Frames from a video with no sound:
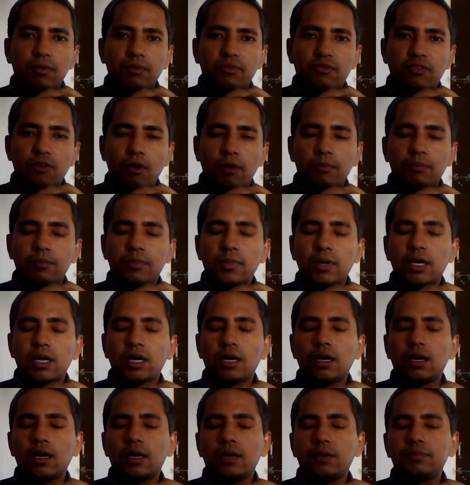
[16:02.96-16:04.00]
from
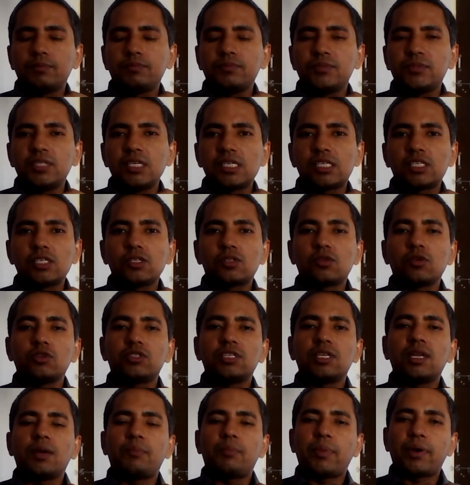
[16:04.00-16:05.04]
Justice
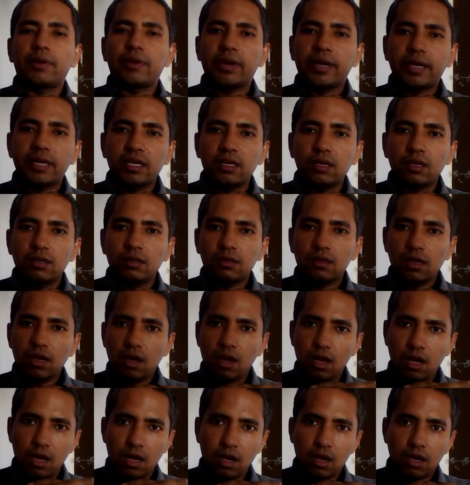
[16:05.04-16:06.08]
Ochinappa Reddy,
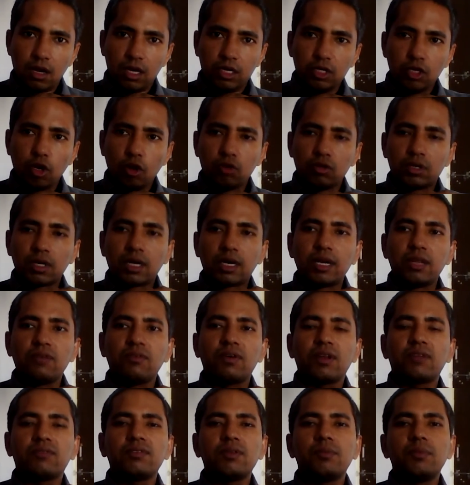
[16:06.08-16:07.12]
undoubtedly
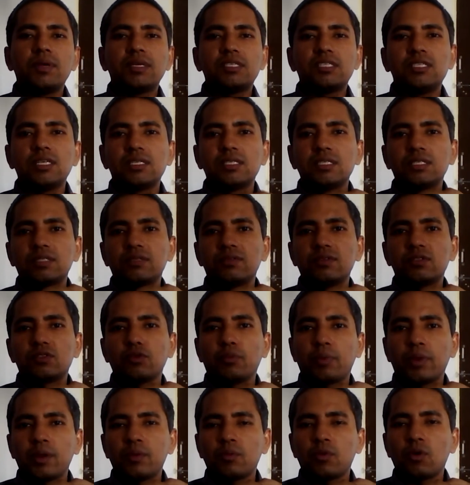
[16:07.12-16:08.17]
one of the best judges of the
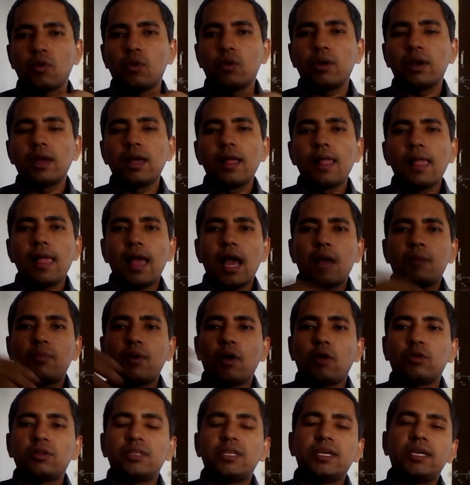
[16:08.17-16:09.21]
Supreme Court,
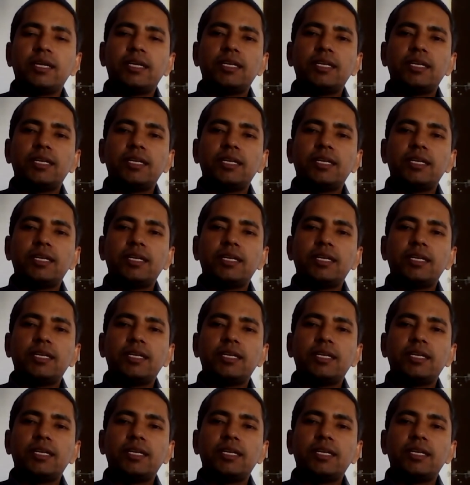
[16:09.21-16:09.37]
about the